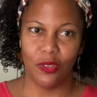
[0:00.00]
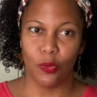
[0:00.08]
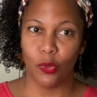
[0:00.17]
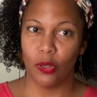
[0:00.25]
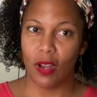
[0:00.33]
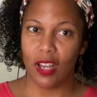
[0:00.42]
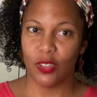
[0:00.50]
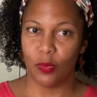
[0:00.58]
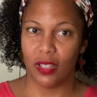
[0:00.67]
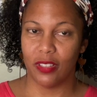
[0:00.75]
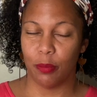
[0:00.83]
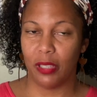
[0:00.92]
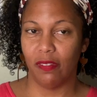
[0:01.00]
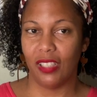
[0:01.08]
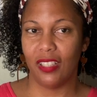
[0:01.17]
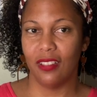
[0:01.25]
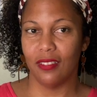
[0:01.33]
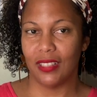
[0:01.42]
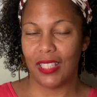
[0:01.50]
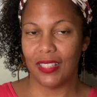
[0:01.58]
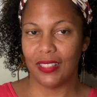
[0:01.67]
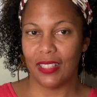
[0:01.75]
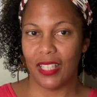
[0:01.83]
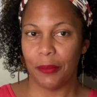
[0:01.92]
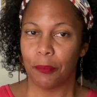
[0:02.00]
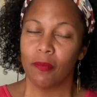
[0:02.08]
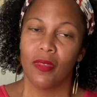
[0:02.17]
the Real Housewives of Beverly Hills last night?